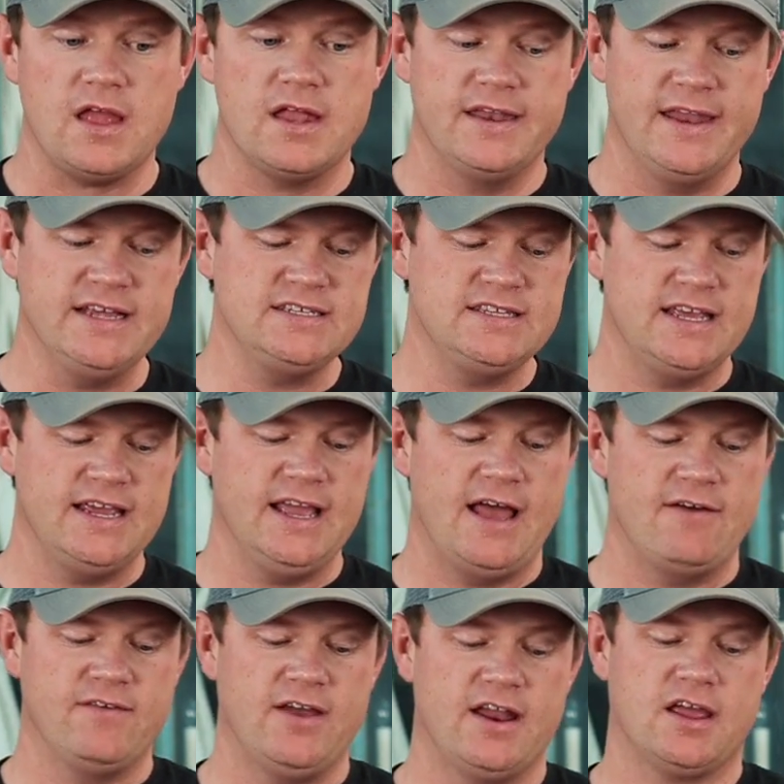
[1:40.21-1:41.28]
Next thing,
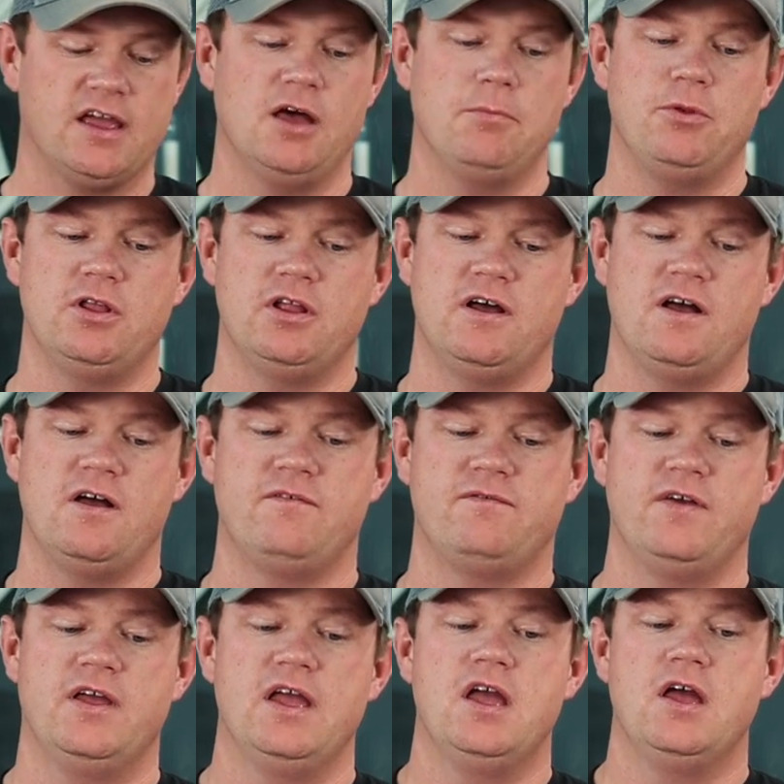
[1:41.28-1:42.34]
I've got a couple
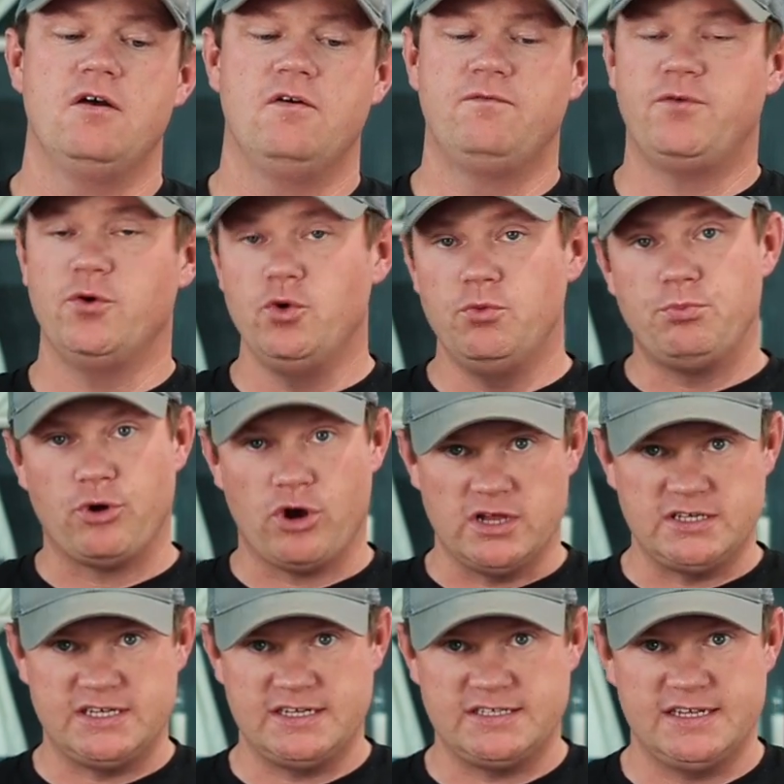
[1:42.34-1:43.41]
of food
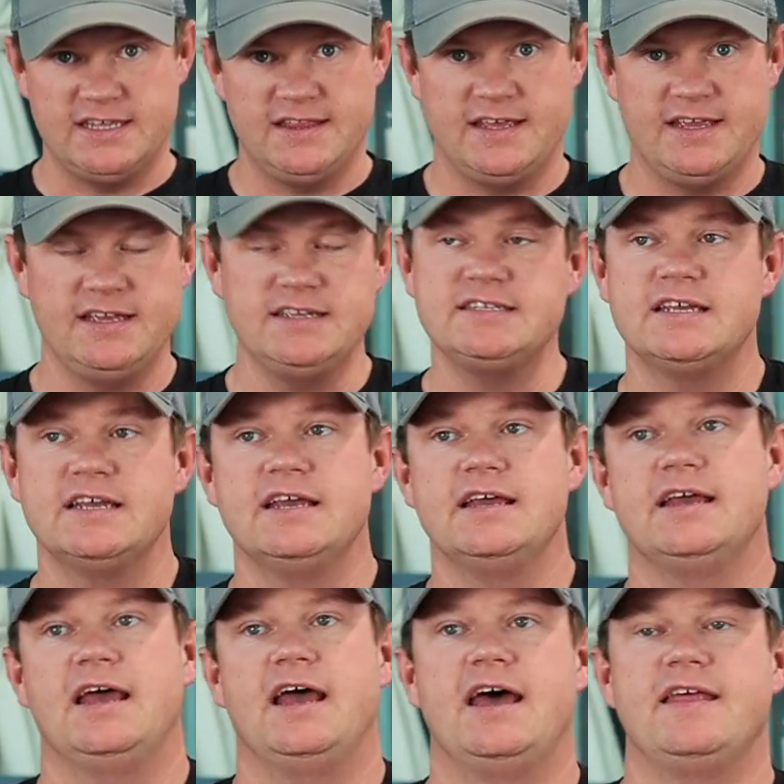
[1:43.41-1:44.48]
processing things
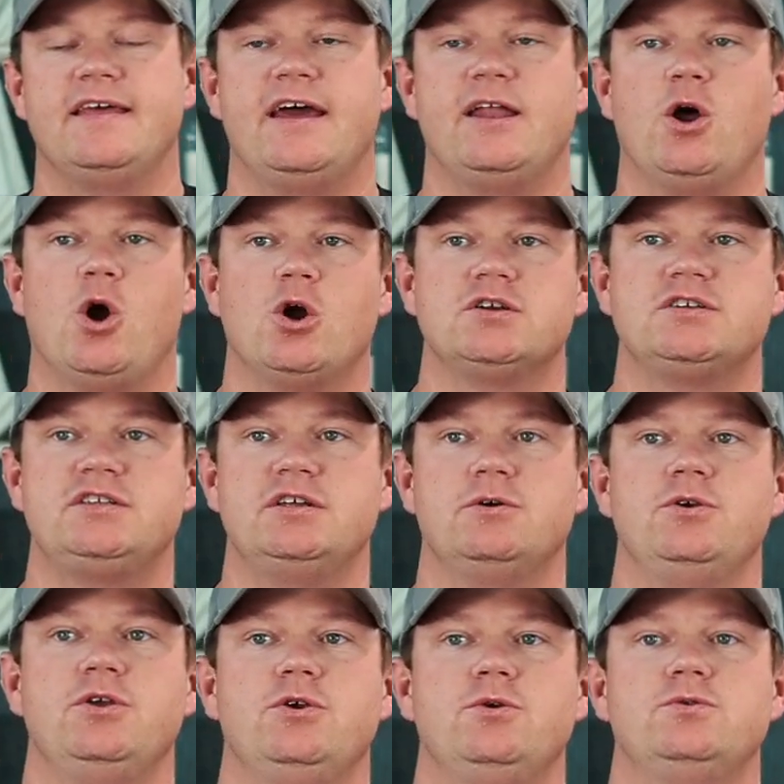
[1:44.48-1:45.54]
that are
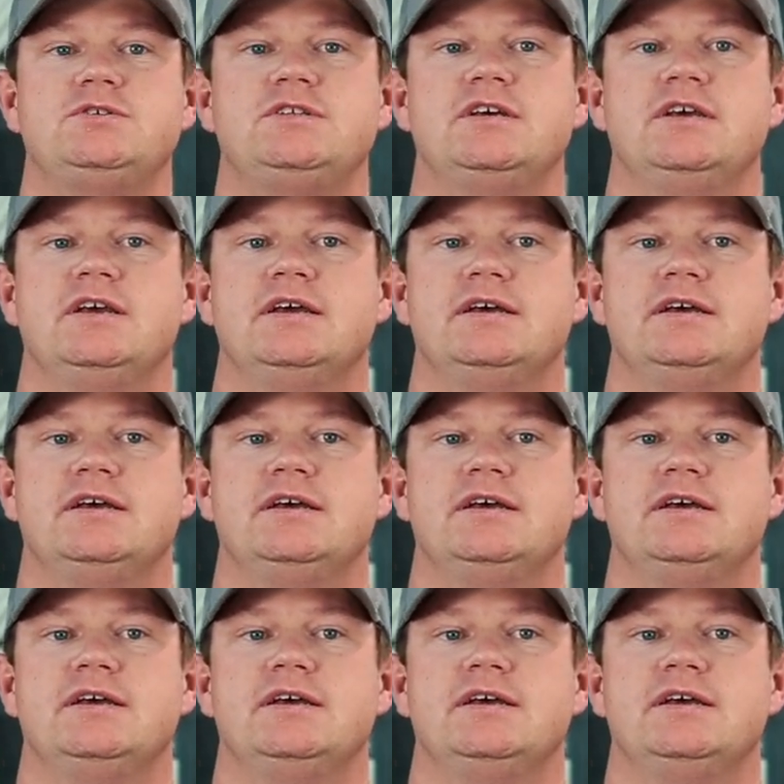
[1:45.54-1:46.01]
still used